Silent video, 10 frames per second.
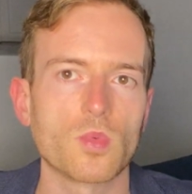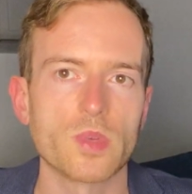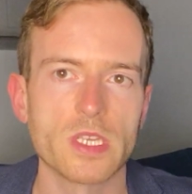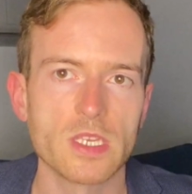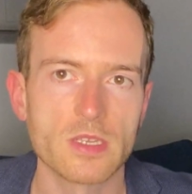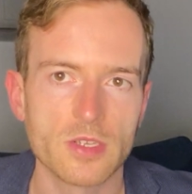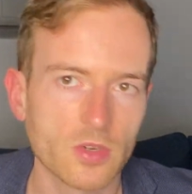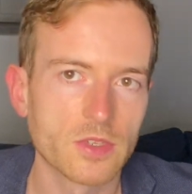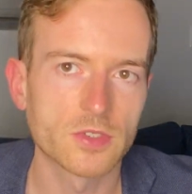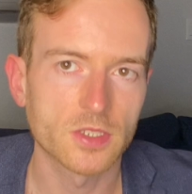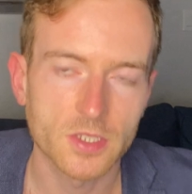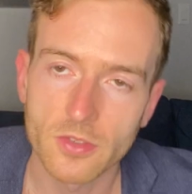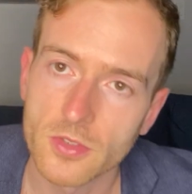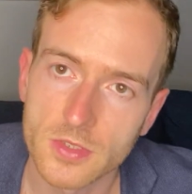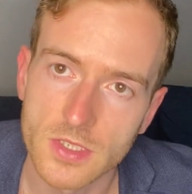We don't even trust our
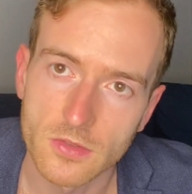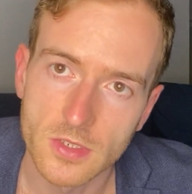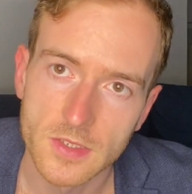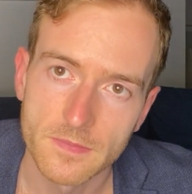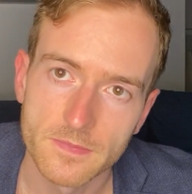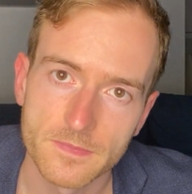grocery stores.